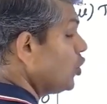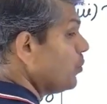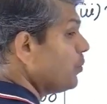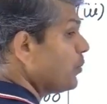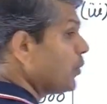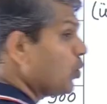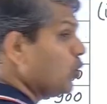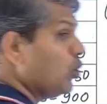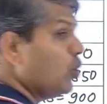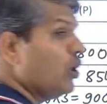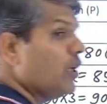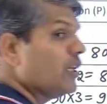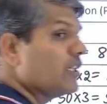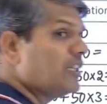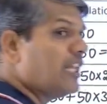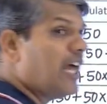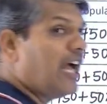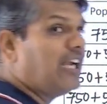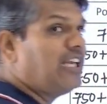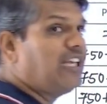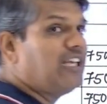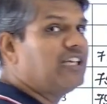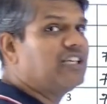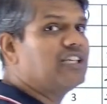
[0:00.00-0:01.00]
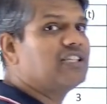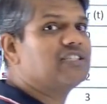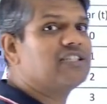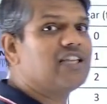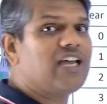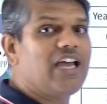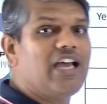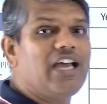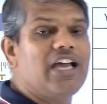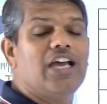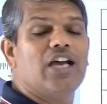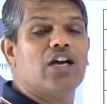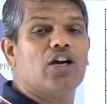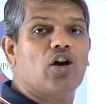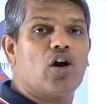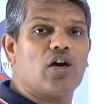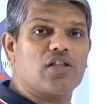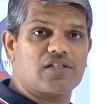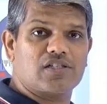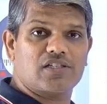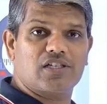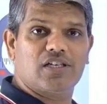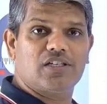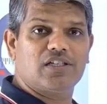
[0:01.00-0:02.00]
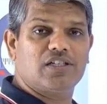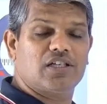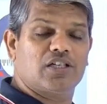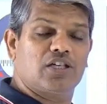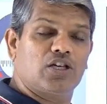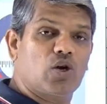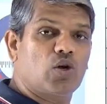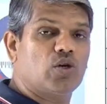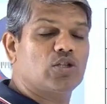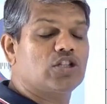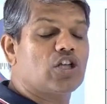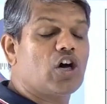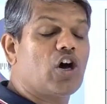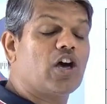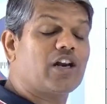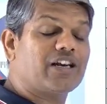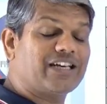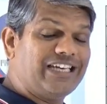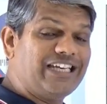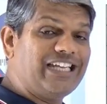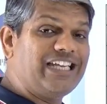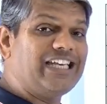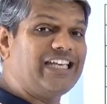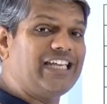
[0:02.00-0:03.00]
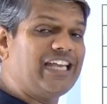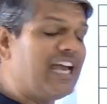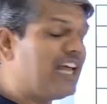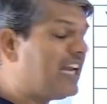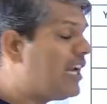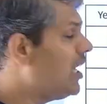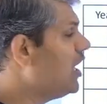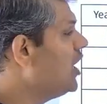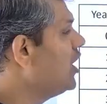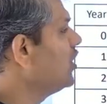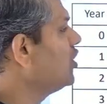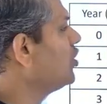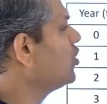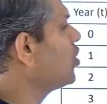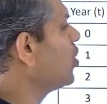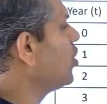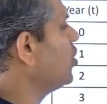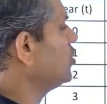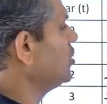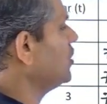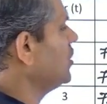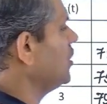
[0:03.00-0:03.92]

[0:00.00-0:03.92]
prove that it is a constant growth or linear growth.